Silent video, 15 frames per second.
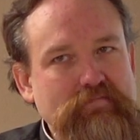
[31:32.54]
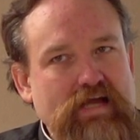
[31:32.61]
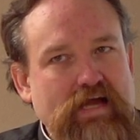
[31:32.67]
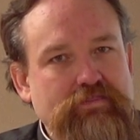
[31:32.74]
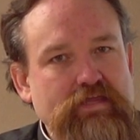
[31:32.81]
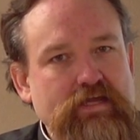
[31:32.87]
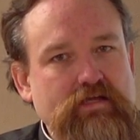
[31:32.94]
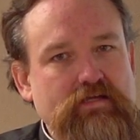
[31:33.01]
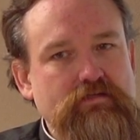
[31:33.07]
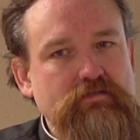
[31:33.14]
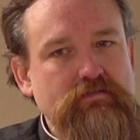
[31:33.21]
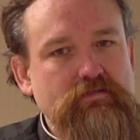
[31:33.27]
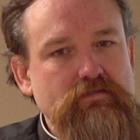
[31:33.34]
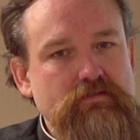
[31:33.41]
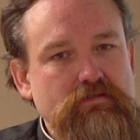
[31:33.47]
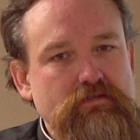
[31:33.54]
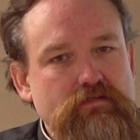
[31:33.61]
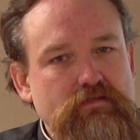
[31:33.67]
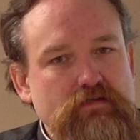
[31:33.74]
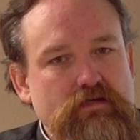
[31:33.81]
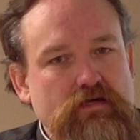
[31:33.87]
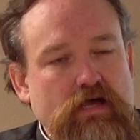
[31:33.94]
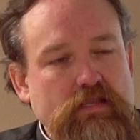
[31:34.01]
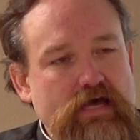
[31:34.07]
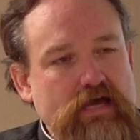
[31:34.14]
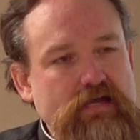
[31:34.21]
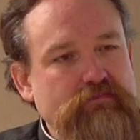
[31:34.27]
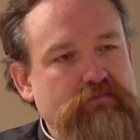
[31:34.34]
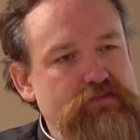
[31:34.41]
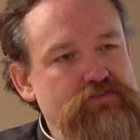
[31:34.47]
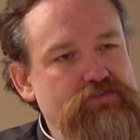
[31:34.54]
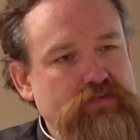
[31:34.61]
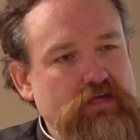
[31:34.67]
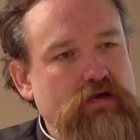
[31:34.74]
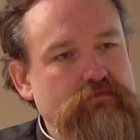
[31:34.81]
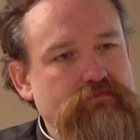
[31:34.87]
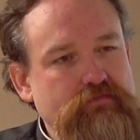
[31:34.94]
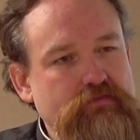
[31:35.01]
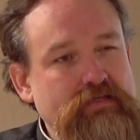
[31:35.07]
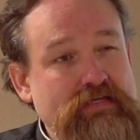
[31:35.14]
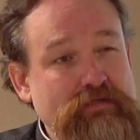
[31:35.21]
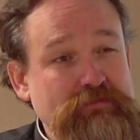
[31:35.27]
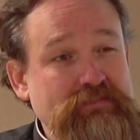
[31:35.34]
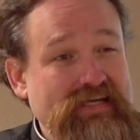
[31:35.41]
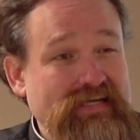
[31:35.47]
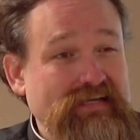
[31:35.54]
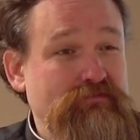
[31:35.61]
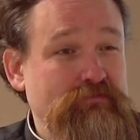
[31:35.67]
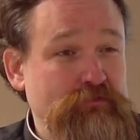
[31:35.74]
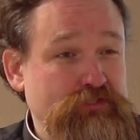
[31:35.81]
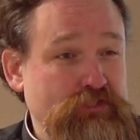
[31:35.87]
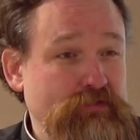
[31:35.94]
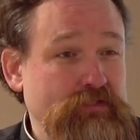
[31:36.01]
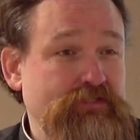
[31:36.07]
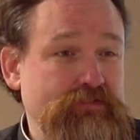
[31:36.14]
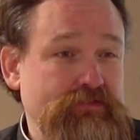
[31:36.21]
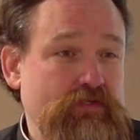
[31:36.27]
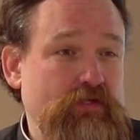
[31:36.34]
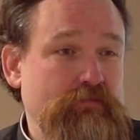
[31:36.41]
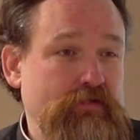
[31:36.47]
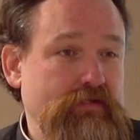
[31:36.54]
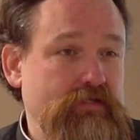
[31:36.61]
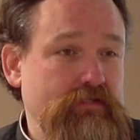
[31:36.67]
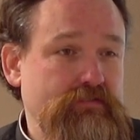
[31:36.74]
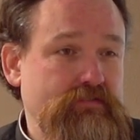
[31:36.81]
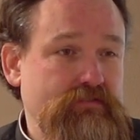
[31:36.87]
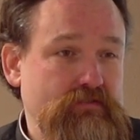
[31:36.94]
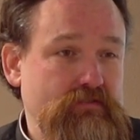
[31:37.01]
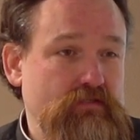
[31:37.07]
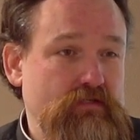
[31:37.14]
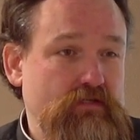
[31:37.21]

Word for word: I think a lot of this stuff he was getting from Jewish interpreters.